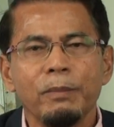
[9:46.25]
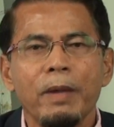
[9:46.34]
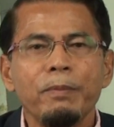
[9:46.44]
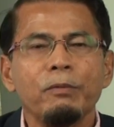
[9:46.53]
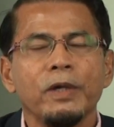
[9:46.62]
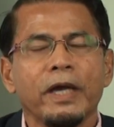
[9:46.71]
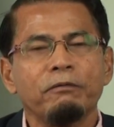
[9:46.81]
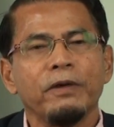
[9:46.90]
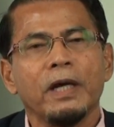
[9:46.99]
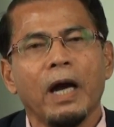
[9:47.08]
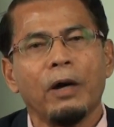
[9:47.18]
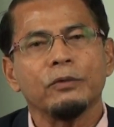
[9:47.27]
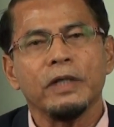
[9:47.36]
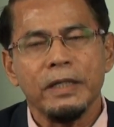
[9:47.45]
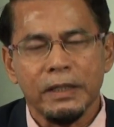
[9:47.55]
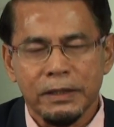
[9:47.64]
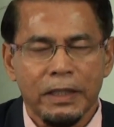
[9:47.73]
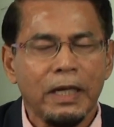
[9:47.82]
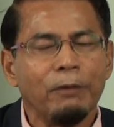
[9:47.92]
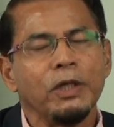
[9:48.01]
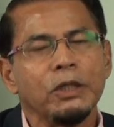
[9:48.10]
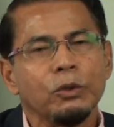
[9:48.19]
Maybe we can figure out the next thing
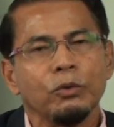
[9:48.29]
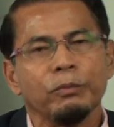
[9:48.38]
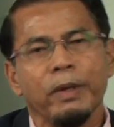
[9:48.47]
that we need to do.